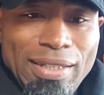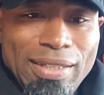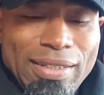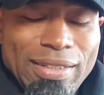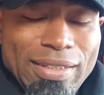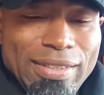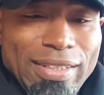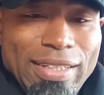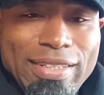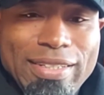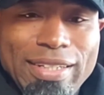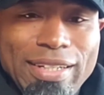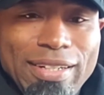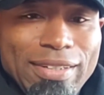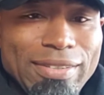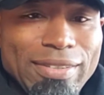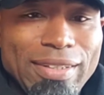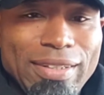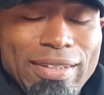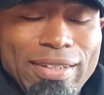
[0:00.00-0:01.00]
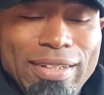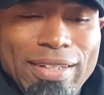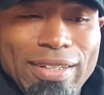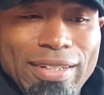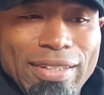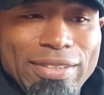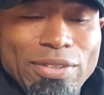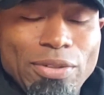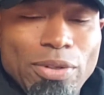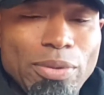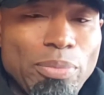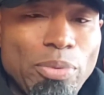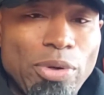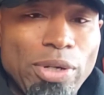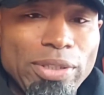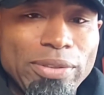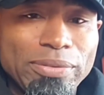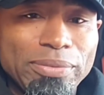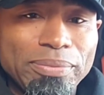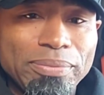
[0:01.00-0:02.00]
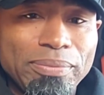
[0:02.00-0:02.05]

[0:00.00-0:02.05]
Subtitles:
The details are so important,